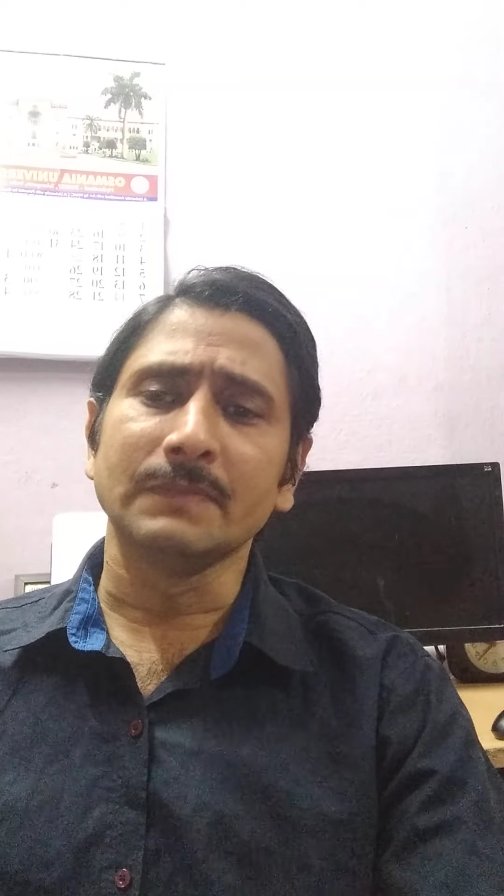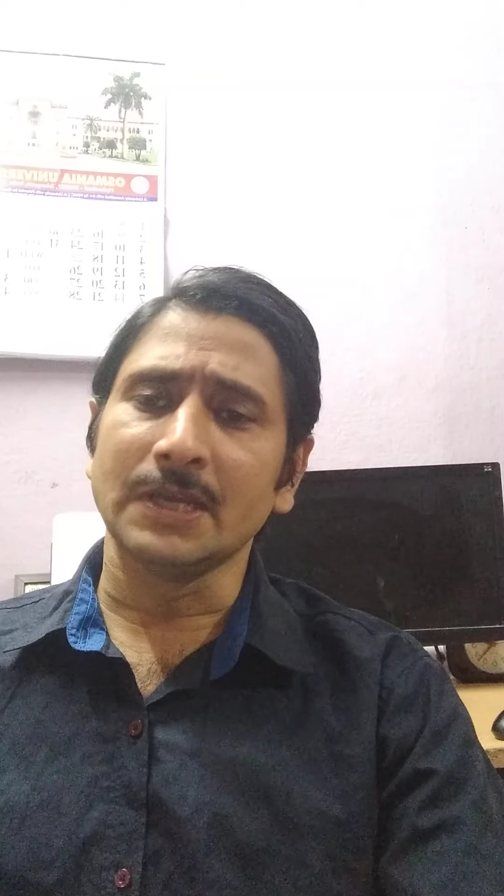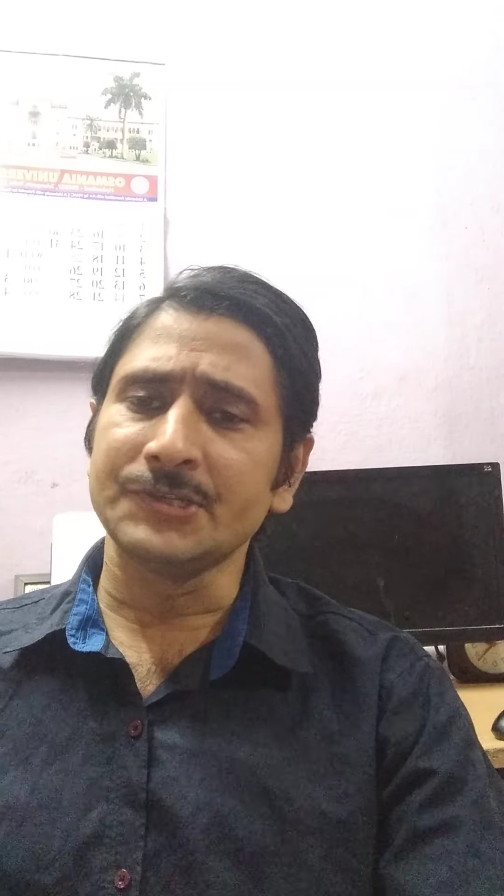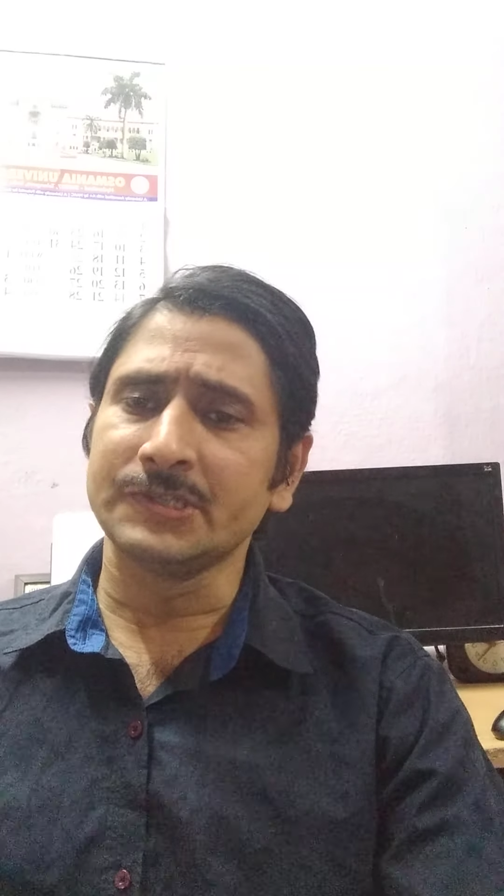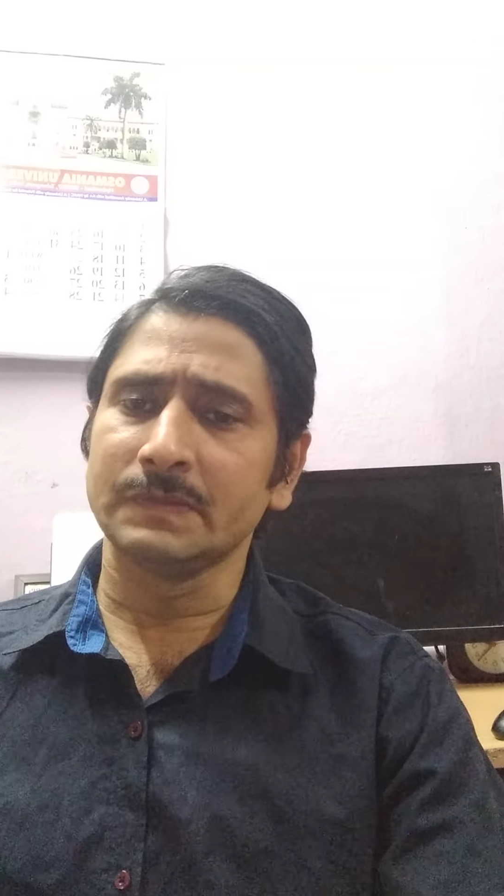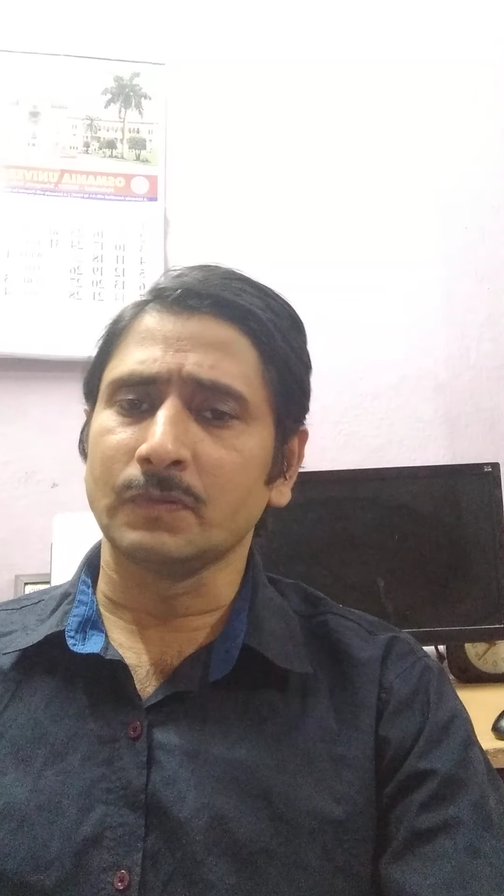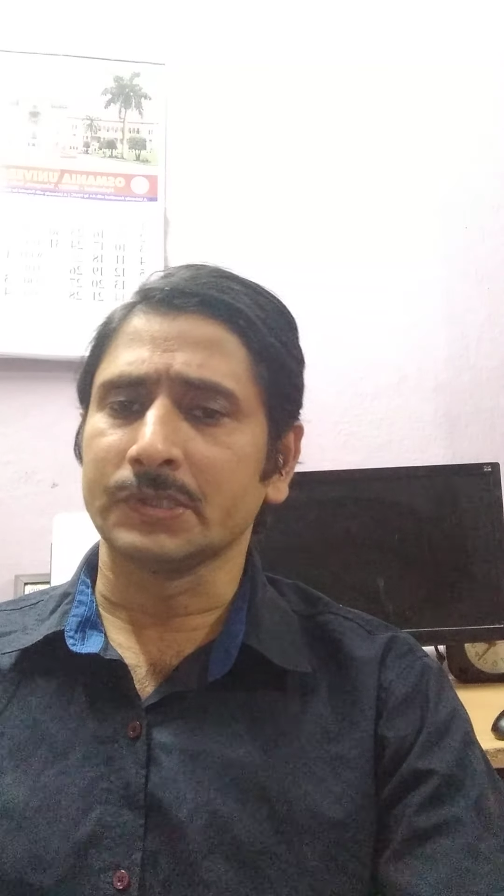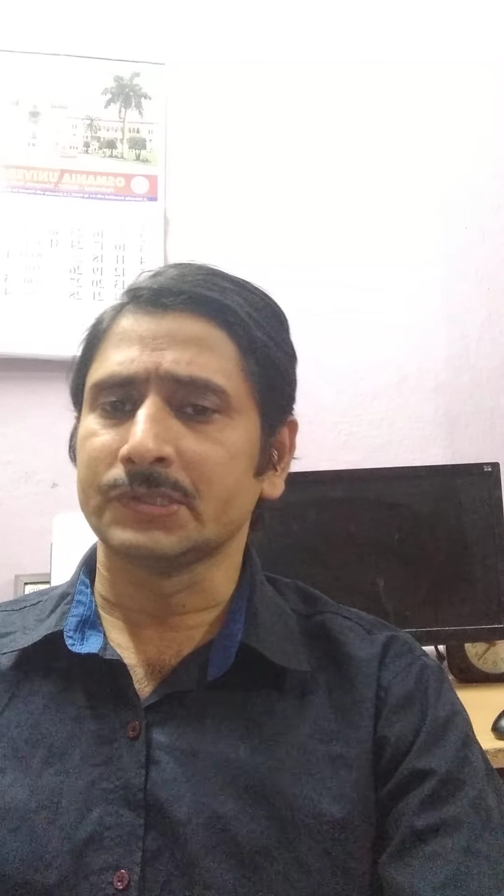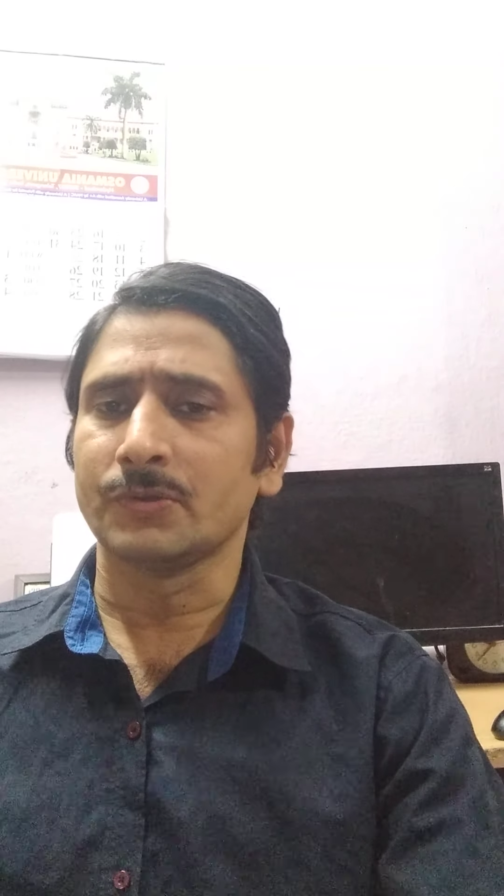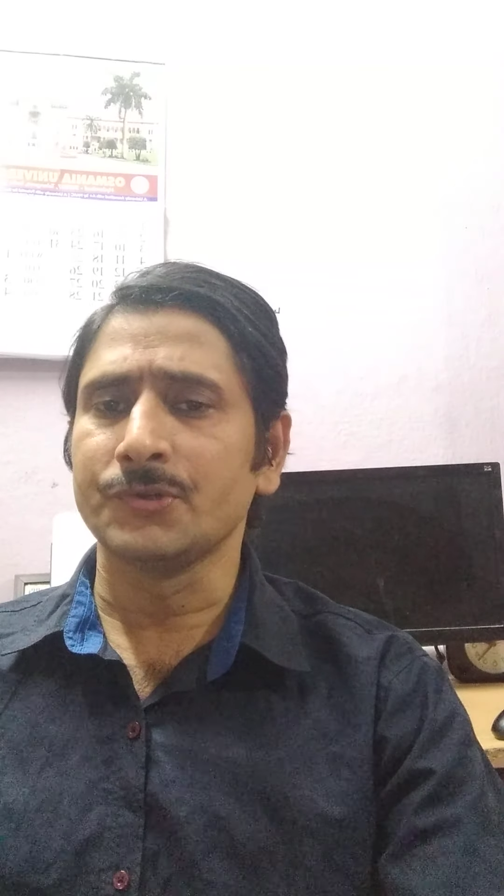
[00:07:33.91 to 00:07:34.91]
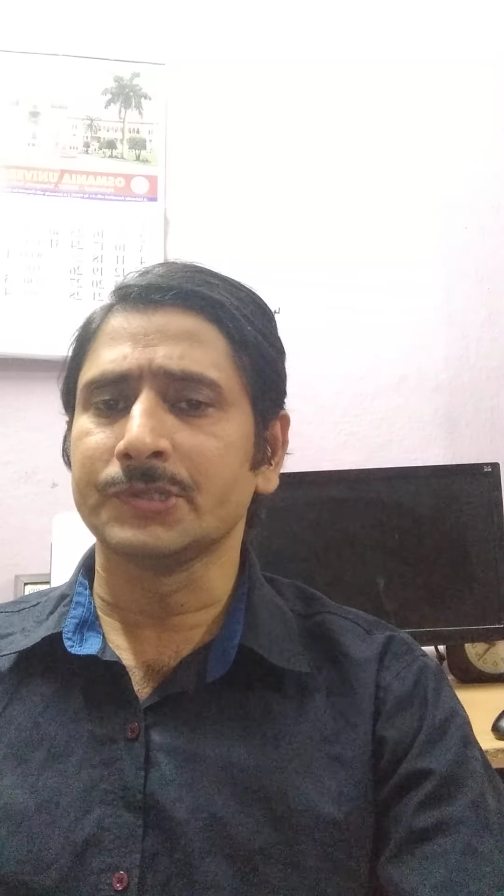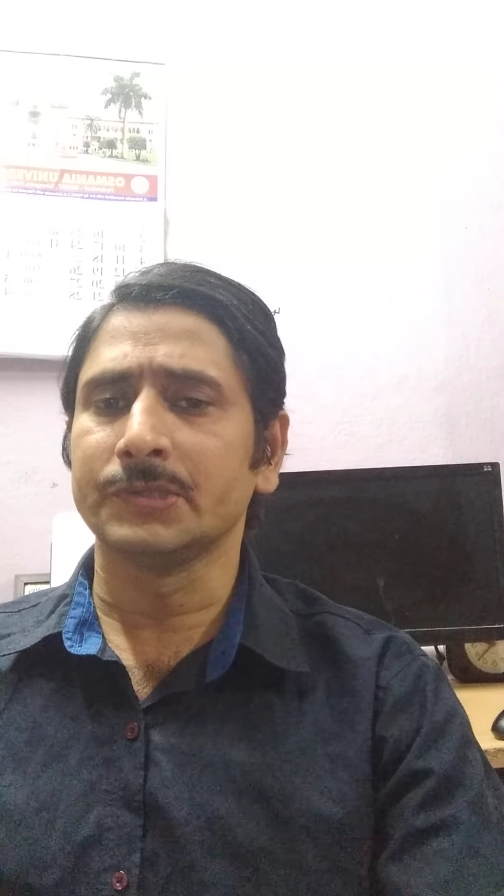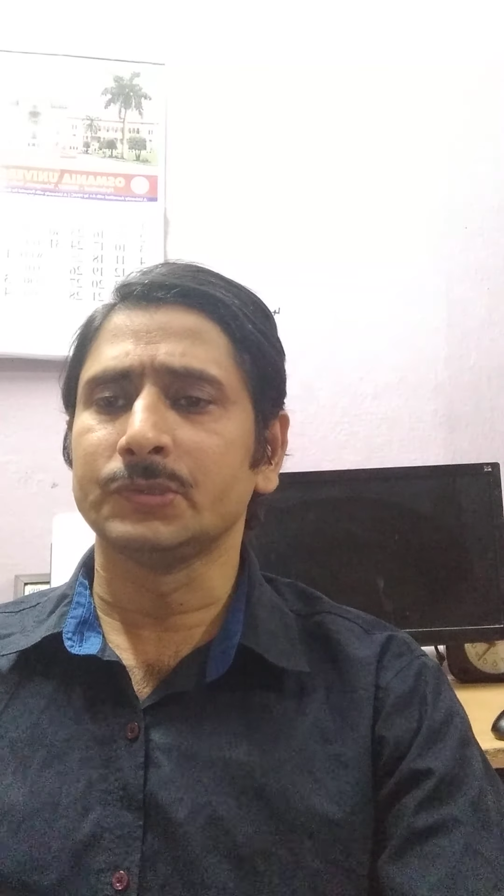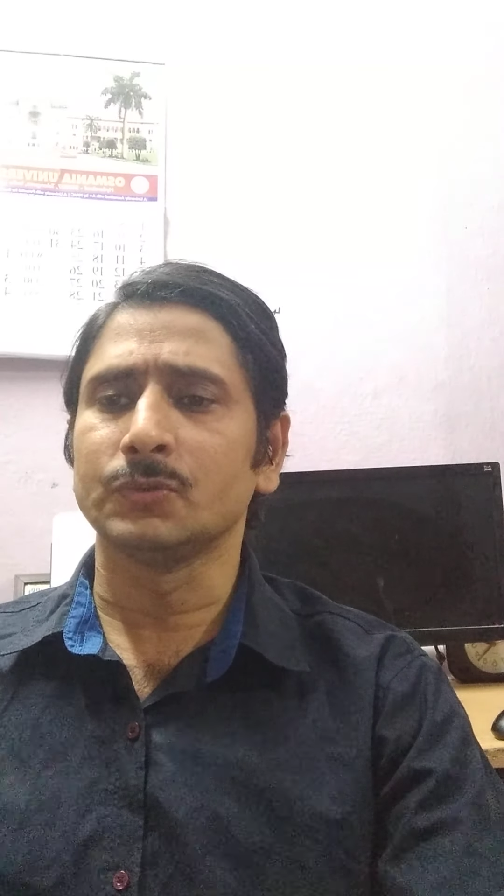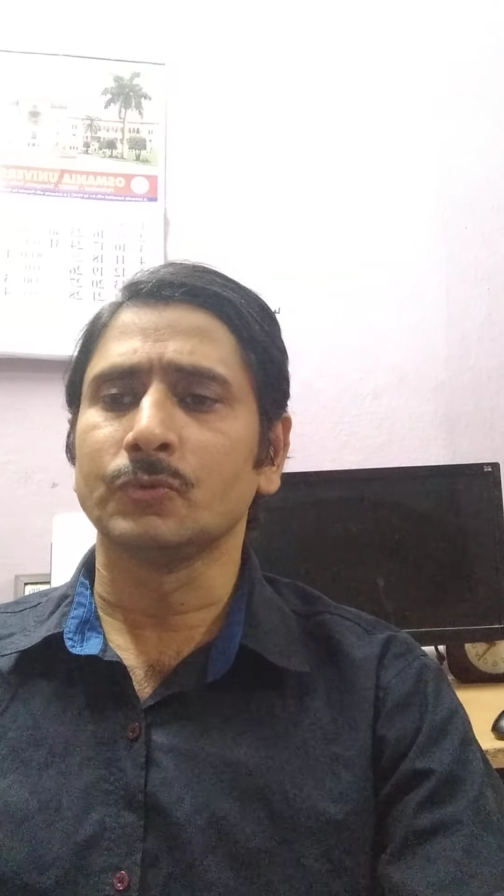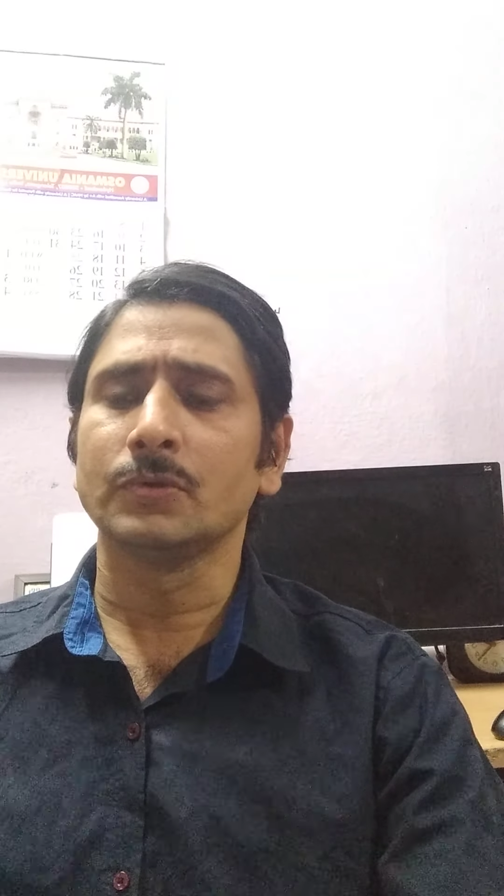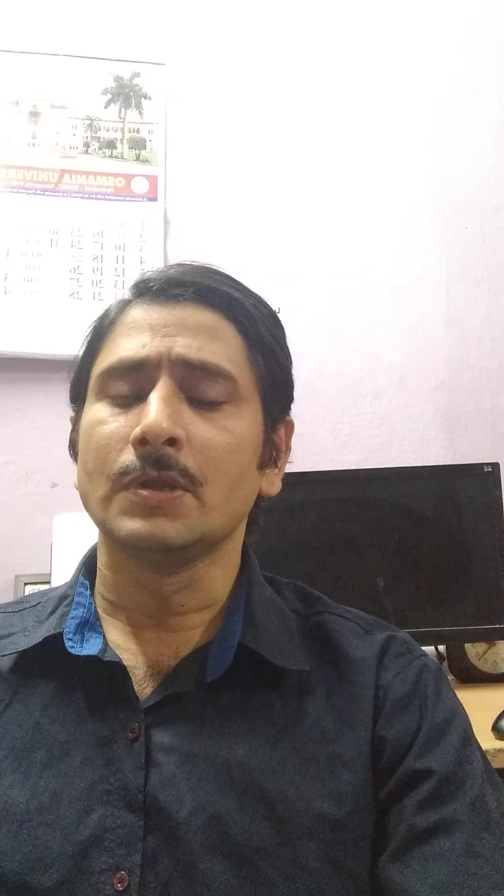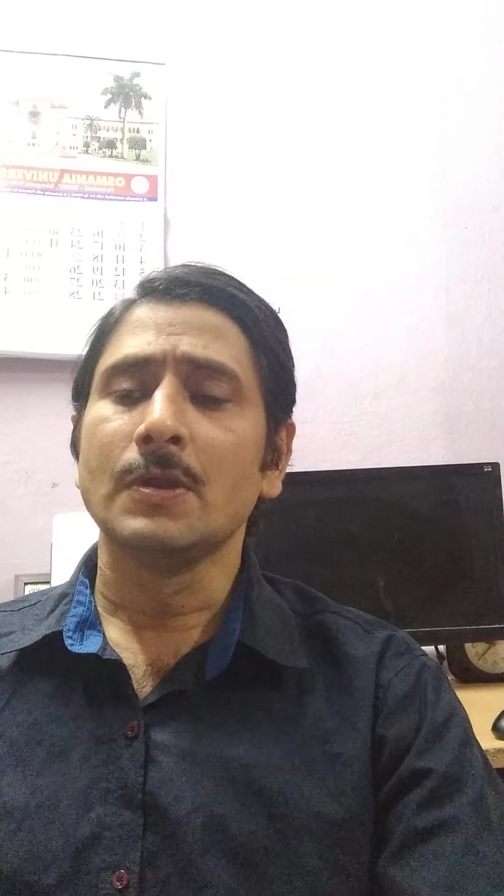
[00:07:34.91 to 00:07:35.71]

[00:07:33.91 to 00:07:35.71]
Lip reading: malicious prosecution suit